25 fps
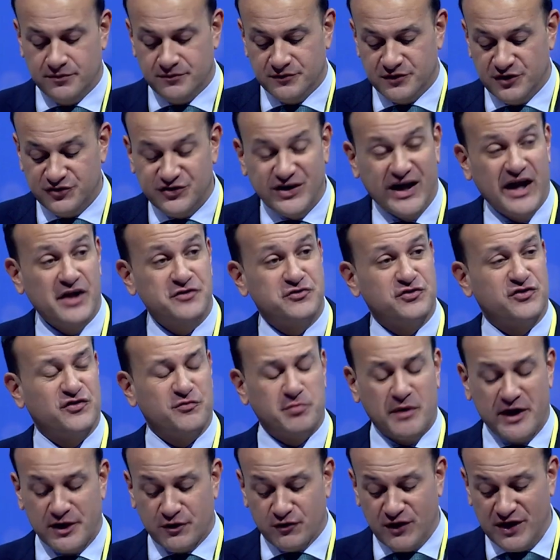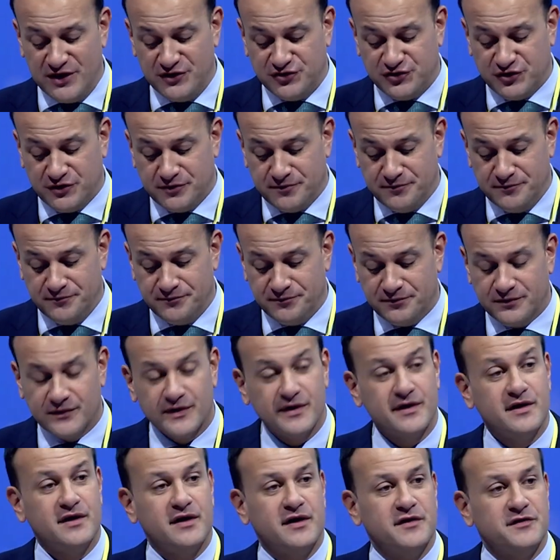the challenges of migration,
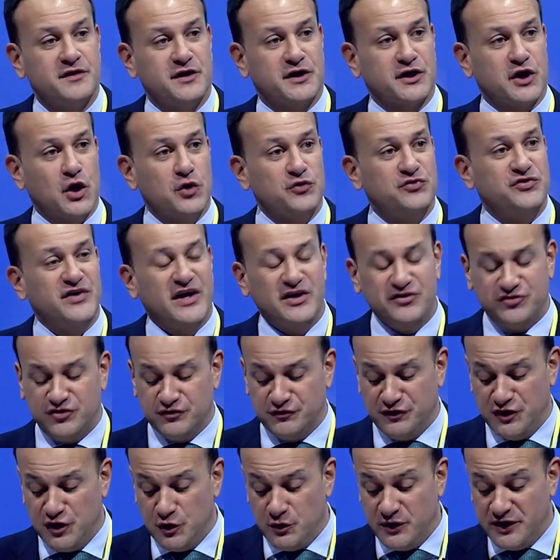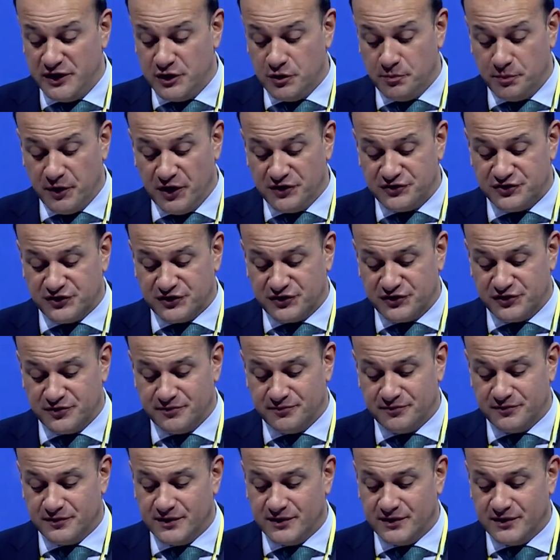the negotiation of a new EU budget,